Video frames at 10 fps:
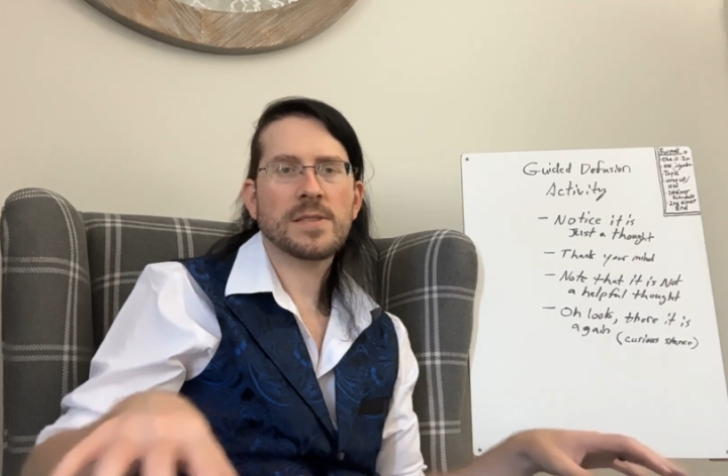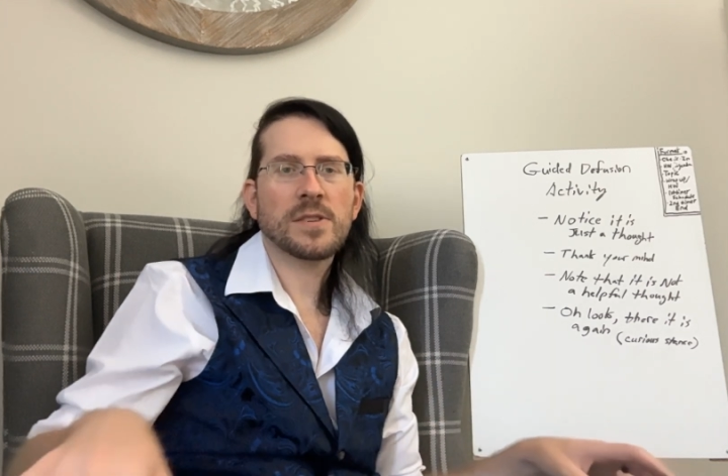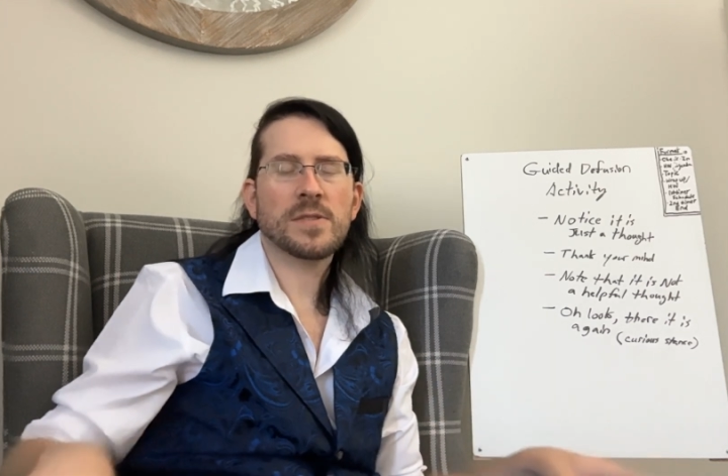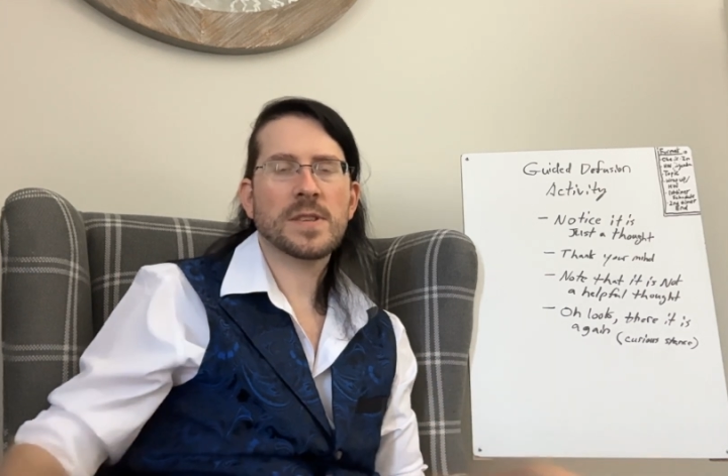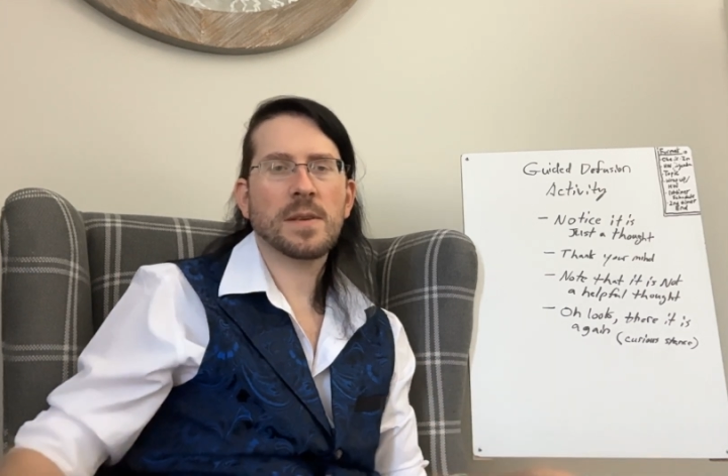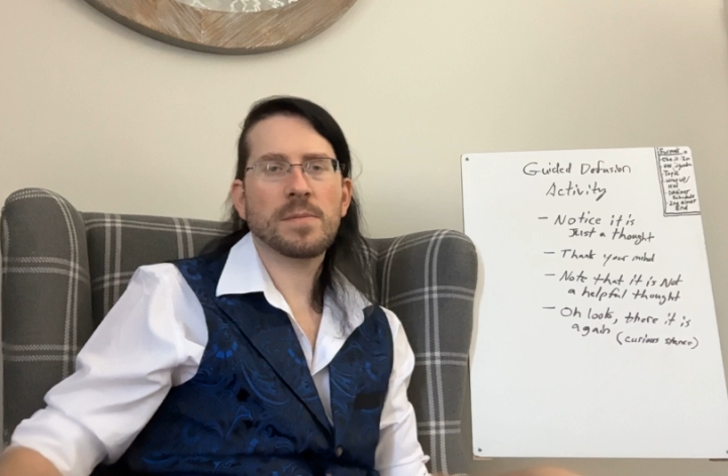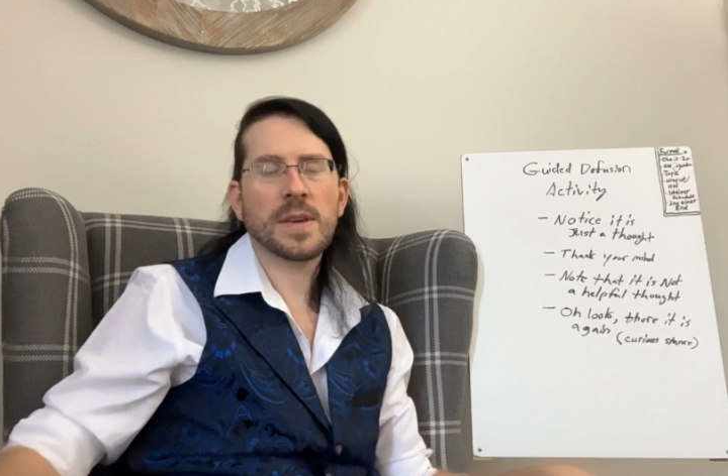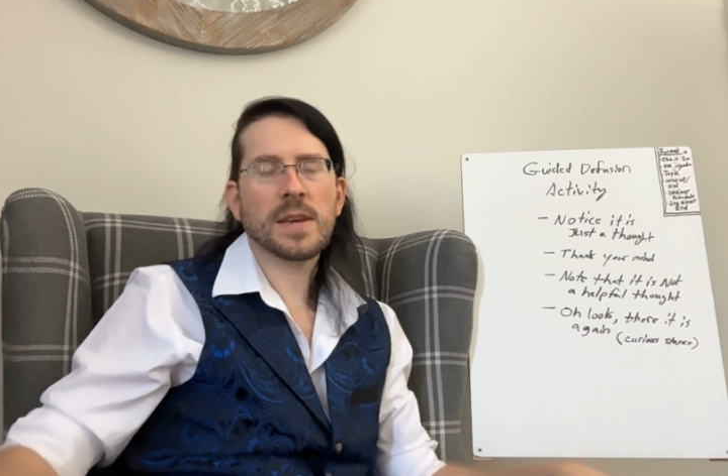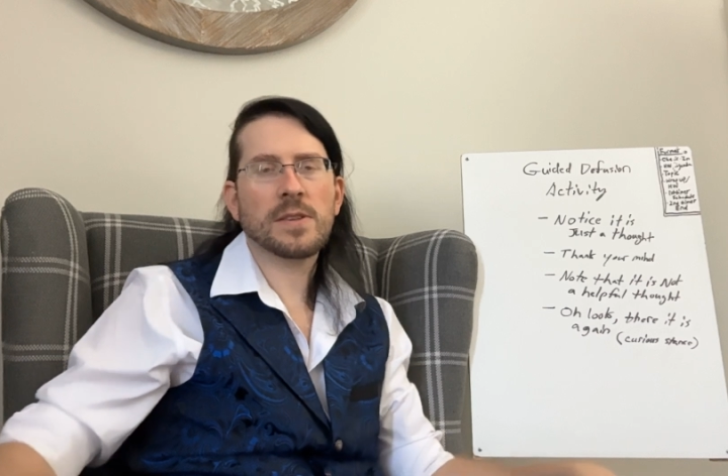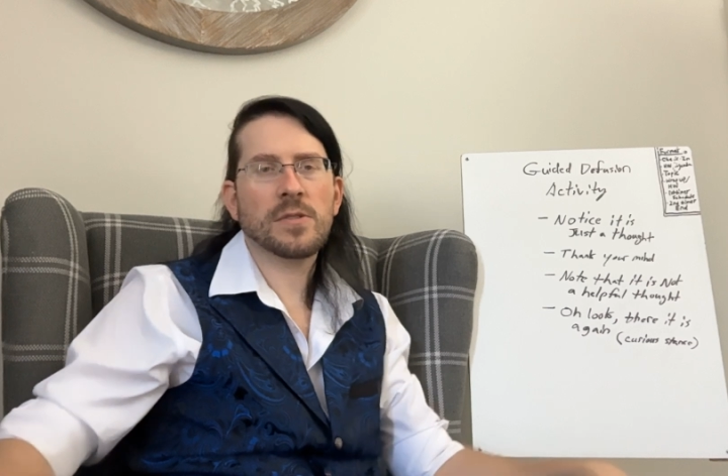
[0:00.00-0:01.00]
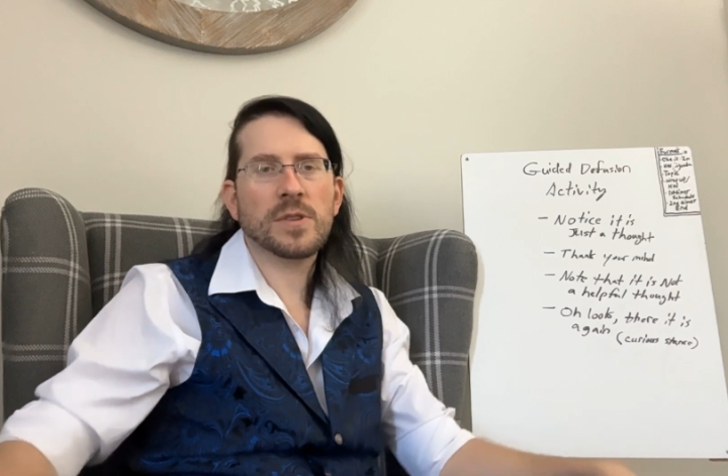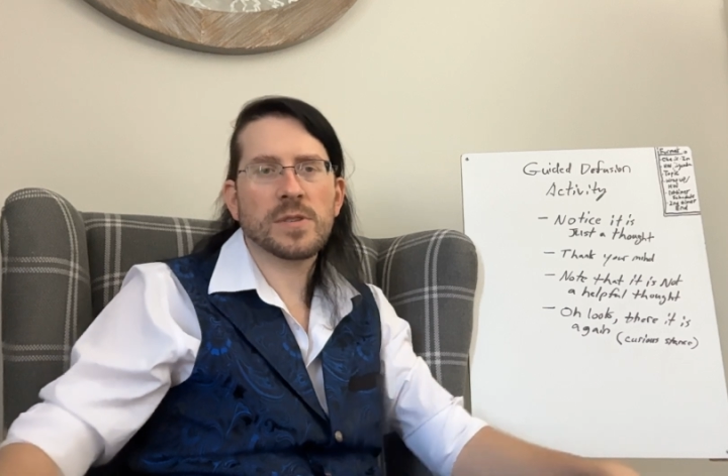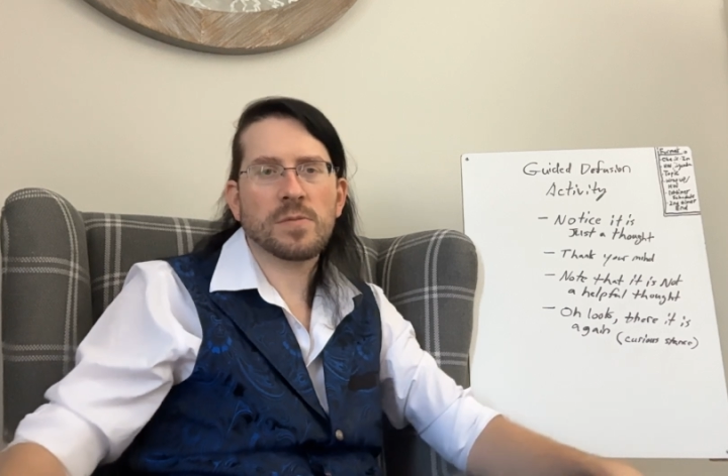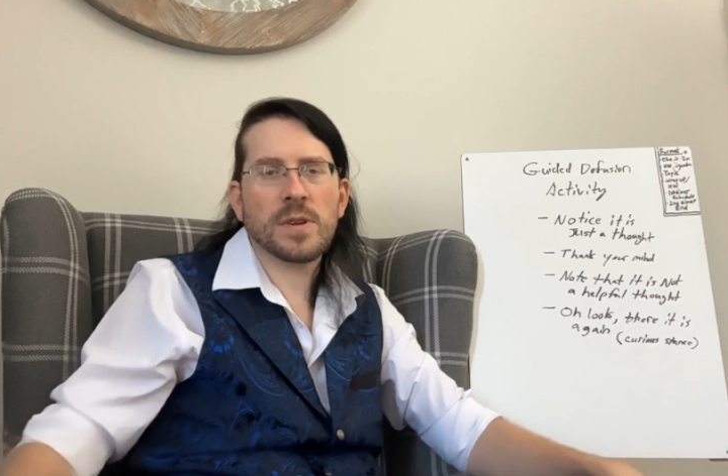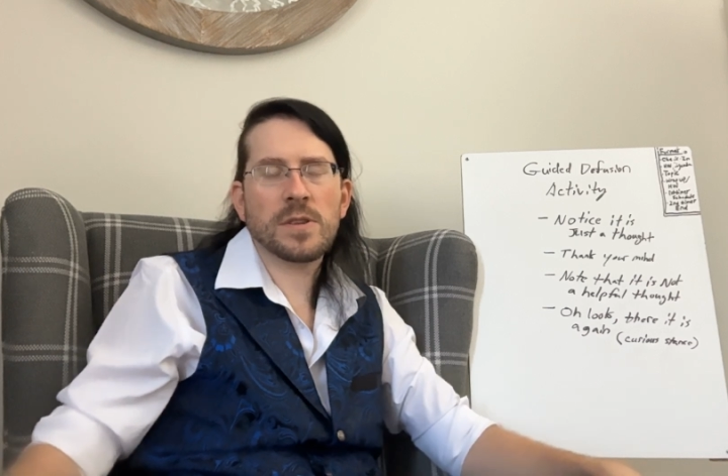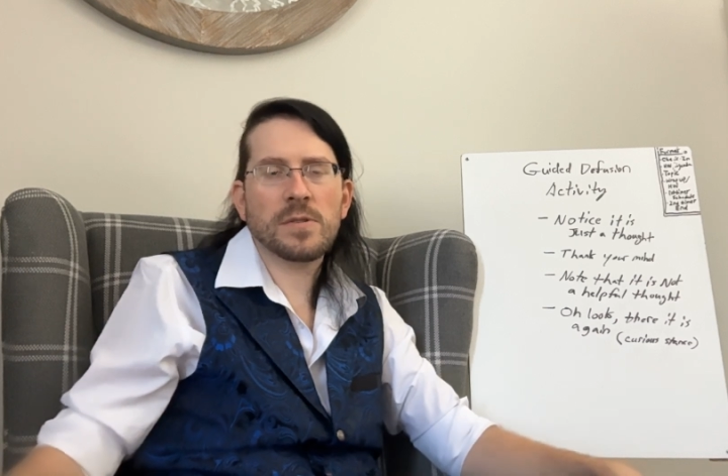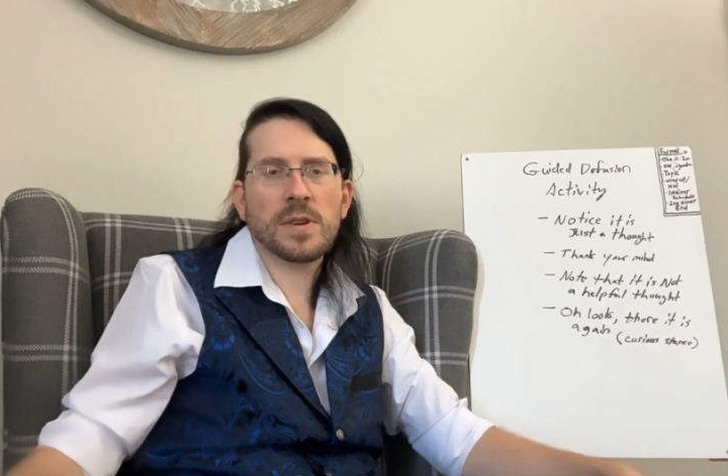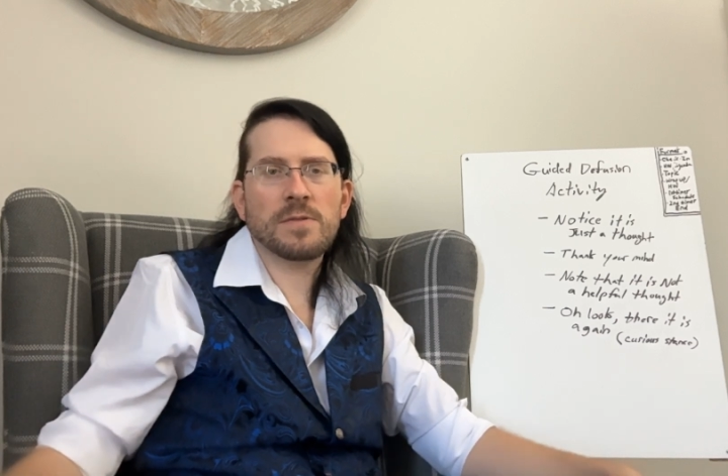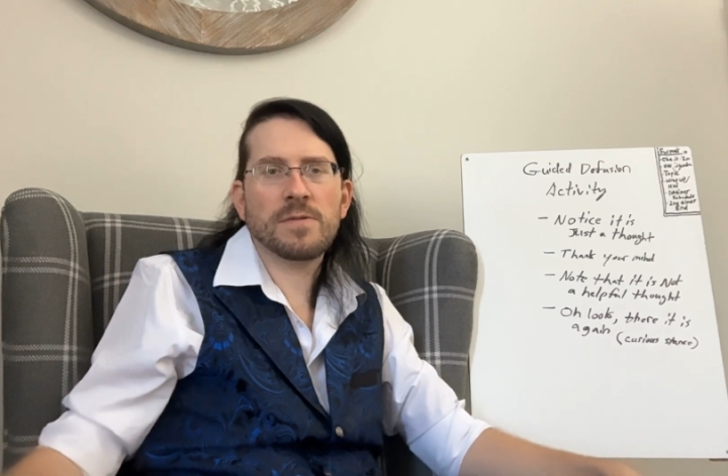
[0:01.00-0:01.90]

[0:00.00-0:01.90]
on something and notice what you can